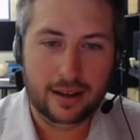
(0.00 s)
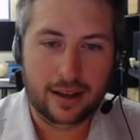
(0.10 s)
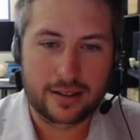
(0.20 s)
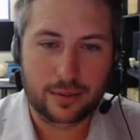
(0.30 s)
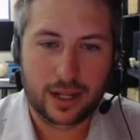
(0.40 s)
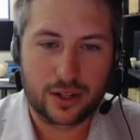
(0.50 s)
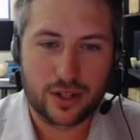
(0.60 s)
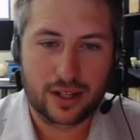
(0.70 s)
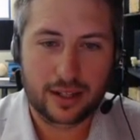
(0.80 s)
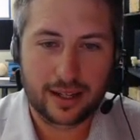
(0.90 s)
And so we can
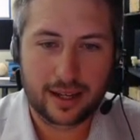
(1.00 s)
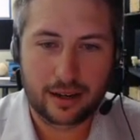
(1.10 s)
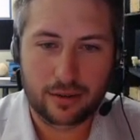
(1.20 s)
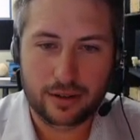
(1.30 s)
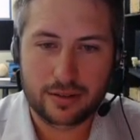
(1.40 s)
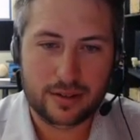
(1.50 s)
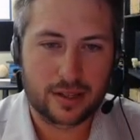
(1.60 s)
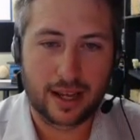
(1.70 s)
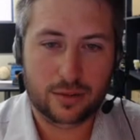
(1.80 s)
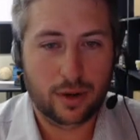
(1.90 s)
actually click here and
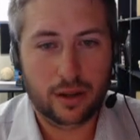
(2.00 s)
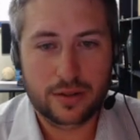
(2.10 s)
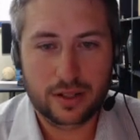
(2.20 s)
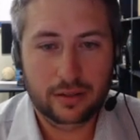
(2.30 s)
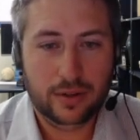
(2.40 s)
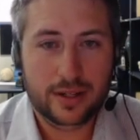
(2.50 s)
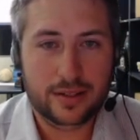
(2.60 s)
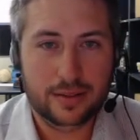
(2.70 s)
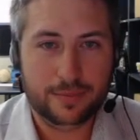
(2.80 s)
select one of those deliveries.